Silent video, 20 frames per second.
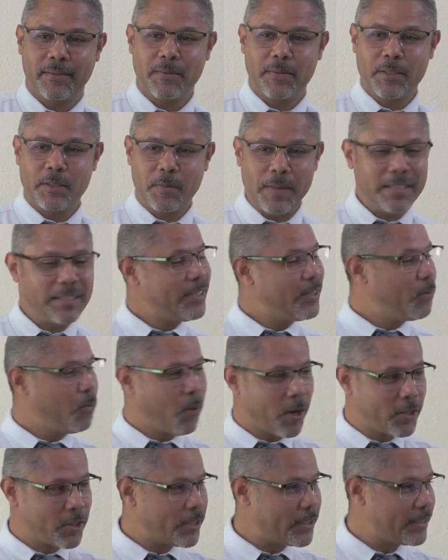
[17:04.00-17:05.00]
which means it
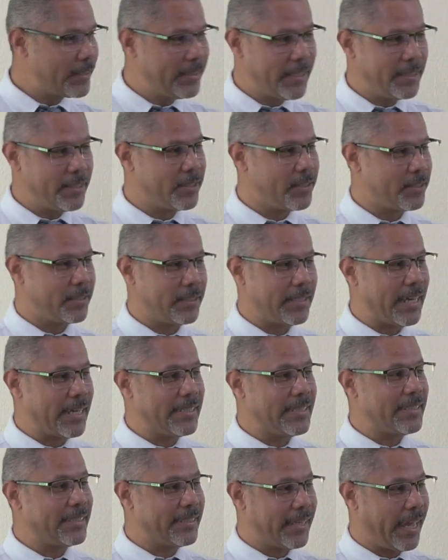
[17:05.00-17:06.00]
washes dishes. It
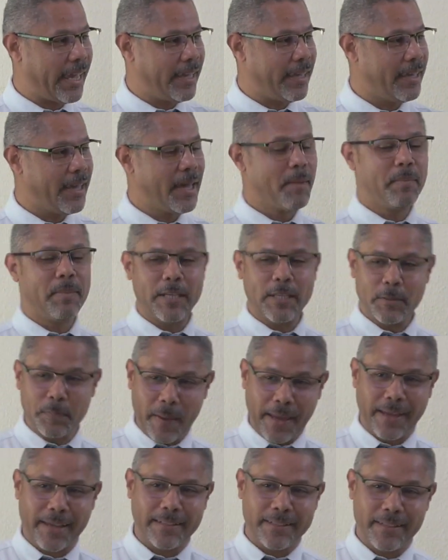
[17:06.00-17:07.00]
doesn't say, please
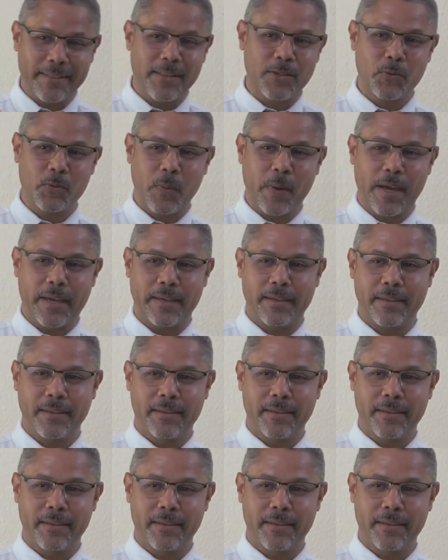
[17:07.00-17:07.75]
pack it in this way.